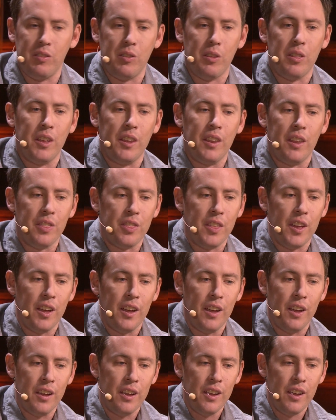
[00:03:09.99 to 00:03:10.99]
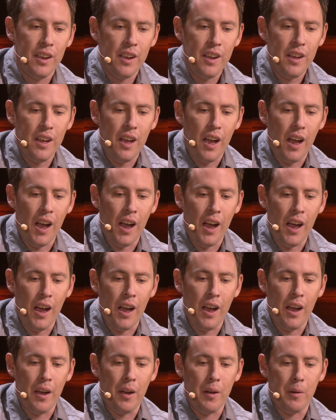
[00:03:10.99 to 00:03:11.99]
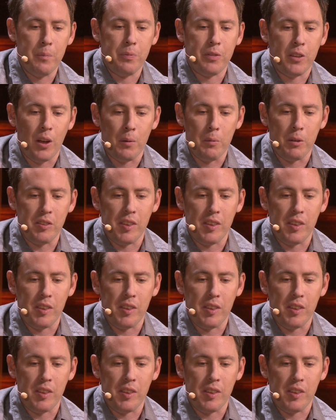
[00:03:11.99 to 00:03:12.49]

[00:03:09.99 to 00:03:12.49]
So that I'm